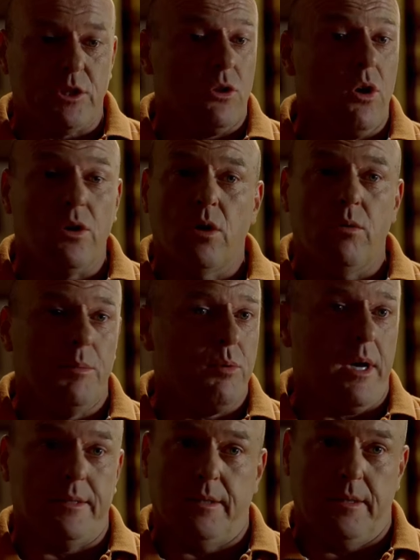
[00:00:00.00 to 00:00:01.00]
an ongoing
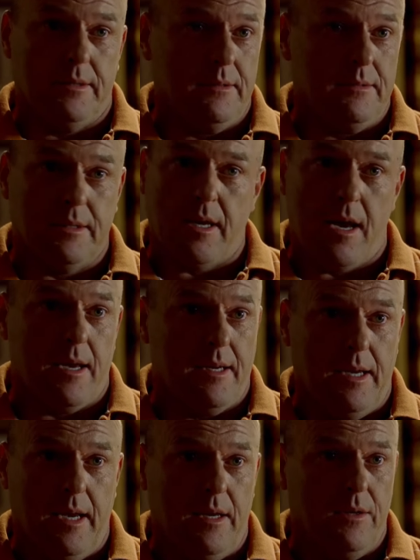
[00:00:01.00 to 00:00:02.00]
process,
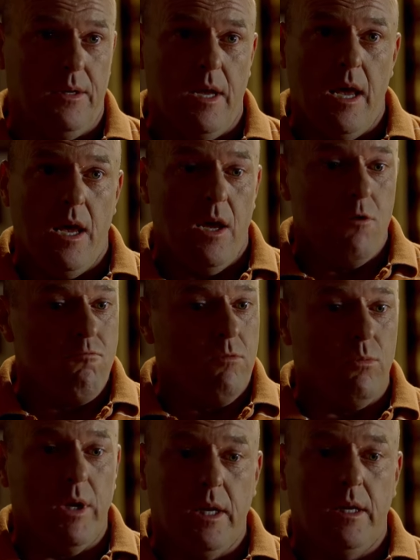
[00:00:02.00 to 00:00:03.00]
Sky, and
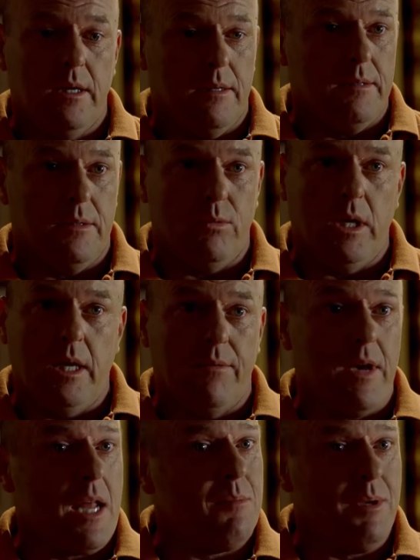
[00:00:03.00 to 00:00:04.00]
we
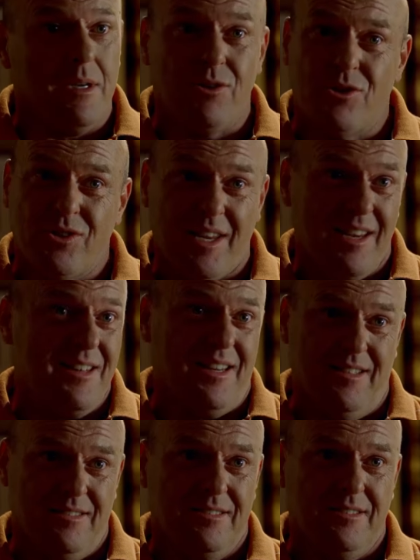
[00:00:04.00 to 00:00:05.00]
have got to be
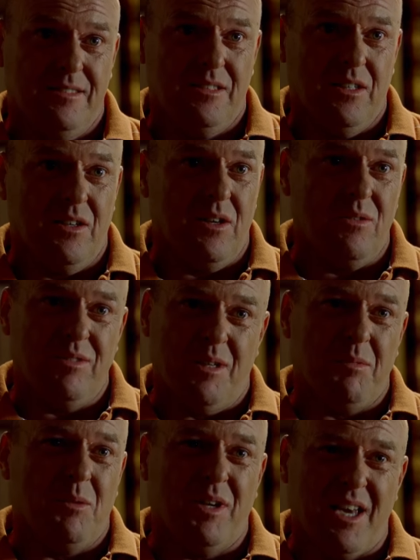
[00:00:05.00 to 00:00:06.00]
understanding, you know?
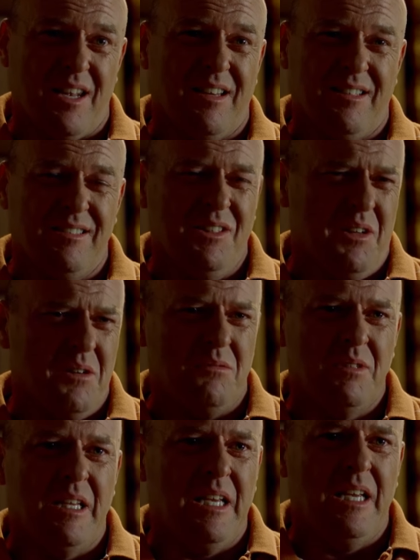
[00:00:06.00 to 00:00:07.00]
I mean, we
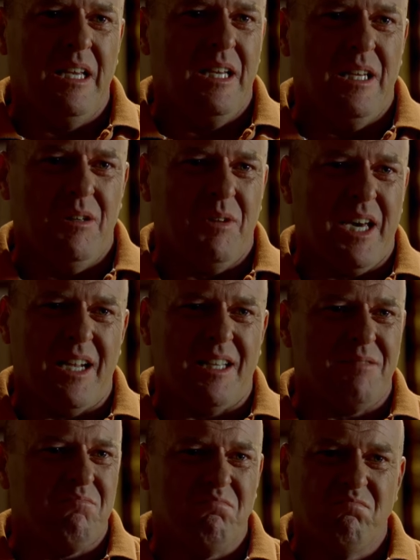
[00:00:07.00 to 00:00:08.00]

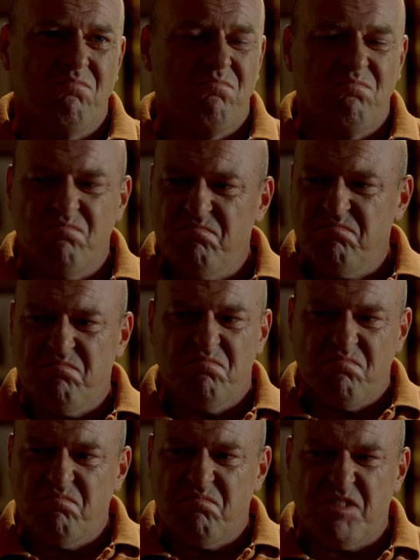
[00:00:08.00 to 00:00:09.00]
gotta
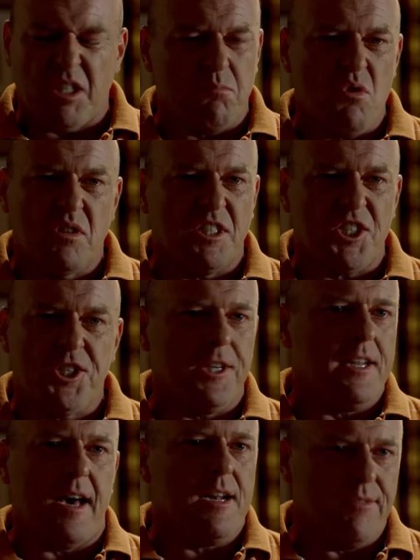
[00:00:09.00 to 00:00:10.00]
support the
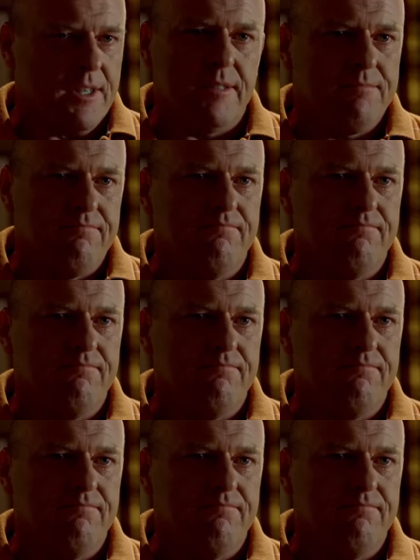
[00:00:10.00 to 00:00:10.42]
shit out of her.